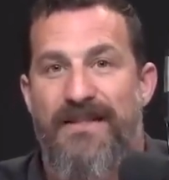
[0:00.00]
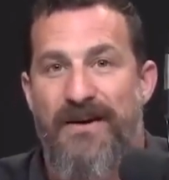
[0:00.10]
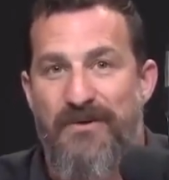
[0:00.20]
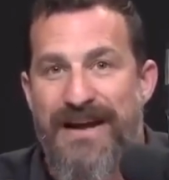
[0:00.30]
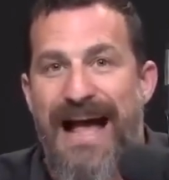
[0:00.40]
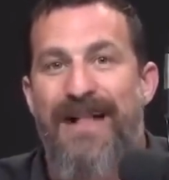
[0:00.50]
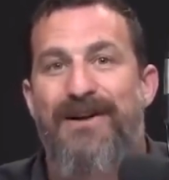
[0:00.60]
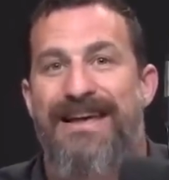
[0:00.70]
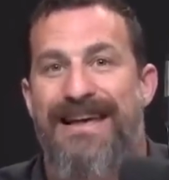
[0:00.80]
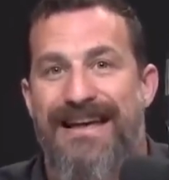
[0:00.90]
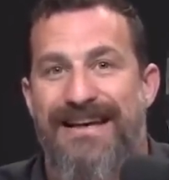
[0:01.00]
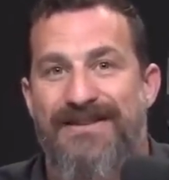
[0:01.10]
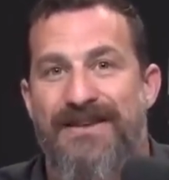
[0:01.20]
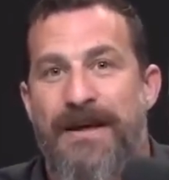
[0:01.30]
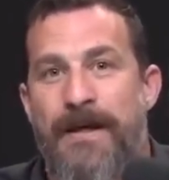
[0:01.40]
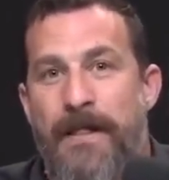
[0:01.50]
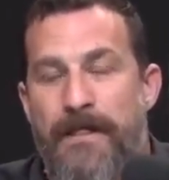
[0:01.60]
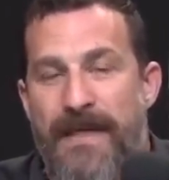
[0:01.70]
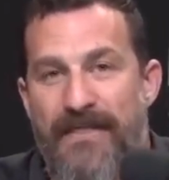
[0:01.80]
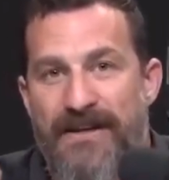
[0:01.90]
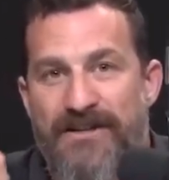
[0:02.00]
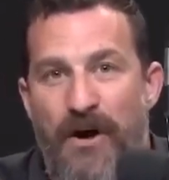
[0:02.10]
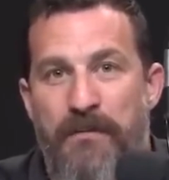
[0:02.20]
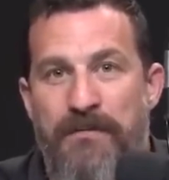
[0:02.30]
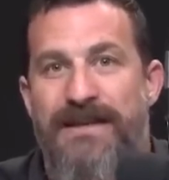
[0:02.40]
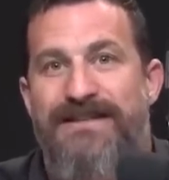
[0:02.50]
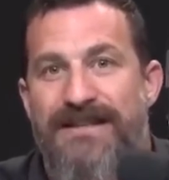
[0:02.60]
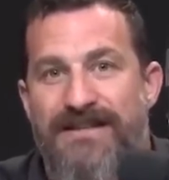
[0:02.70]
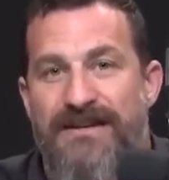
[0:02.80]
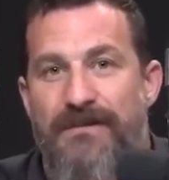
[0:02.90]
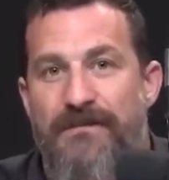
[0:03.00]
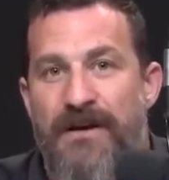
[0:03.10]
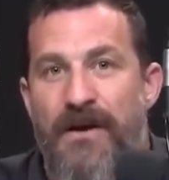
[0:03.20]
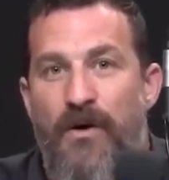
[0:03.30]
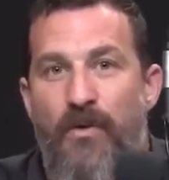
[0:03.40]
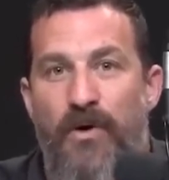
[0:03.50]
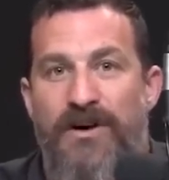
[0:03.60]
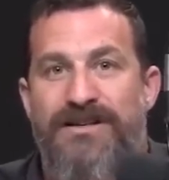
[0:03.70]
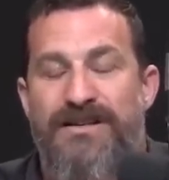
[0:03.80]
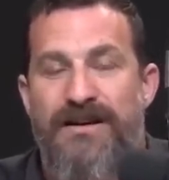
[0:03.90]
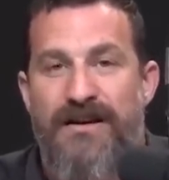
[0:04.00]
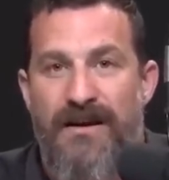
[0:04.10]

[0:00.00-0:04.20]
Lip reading: The reality is that the dopamine system works